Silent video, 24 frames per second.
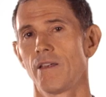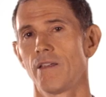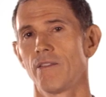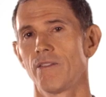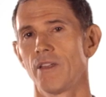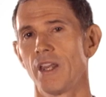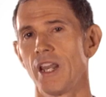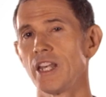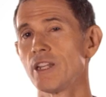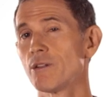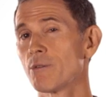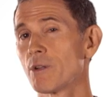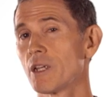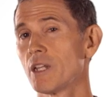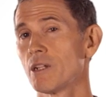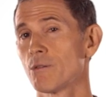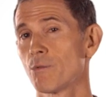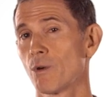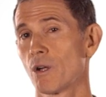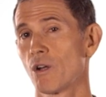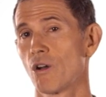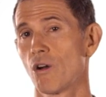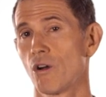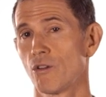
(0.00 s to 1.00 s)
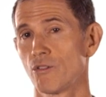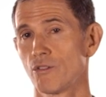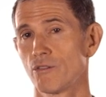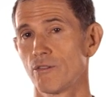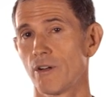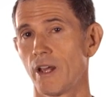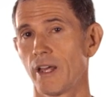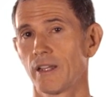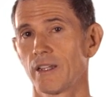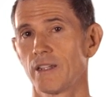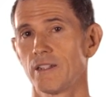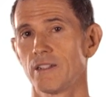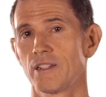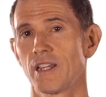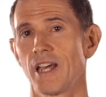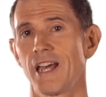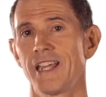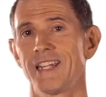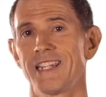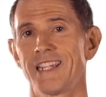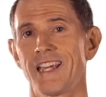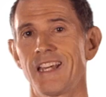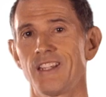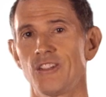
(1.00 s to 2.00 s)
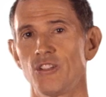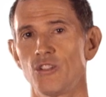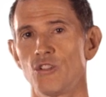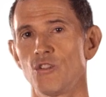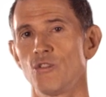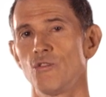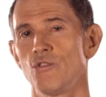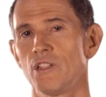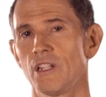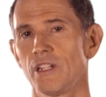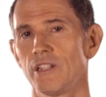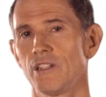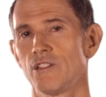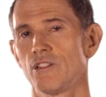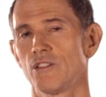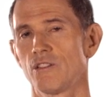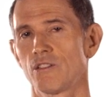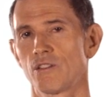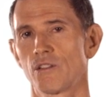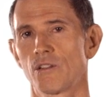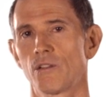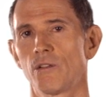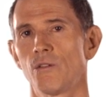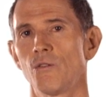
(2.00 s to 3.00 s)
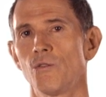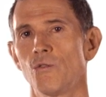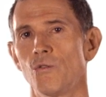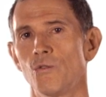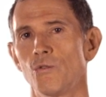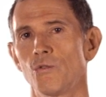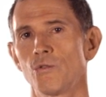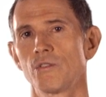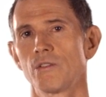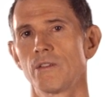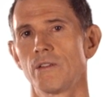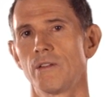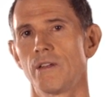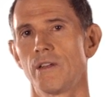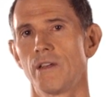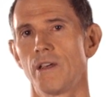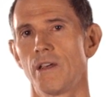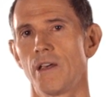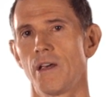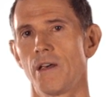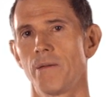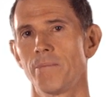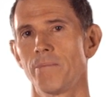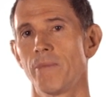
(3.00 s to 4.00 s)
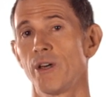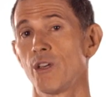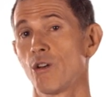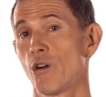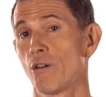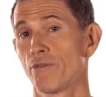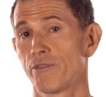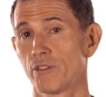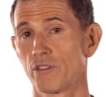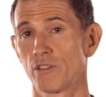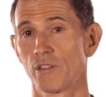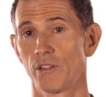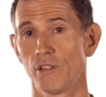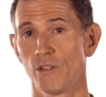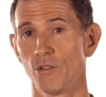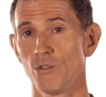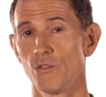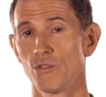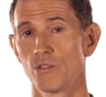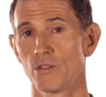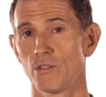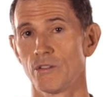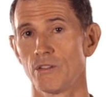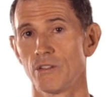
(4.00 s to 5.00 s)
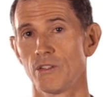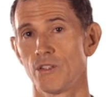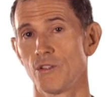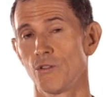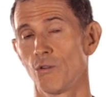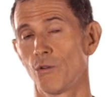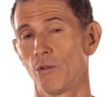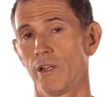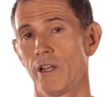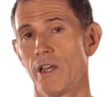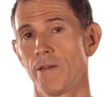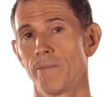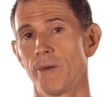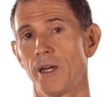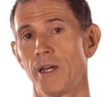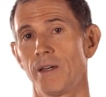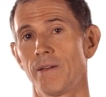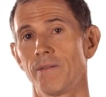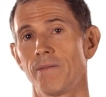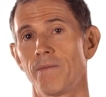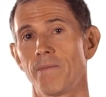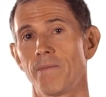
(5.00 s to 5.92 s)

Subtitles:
Then entering into a contract containing a due diligence clause may offer a solution to your dilemma.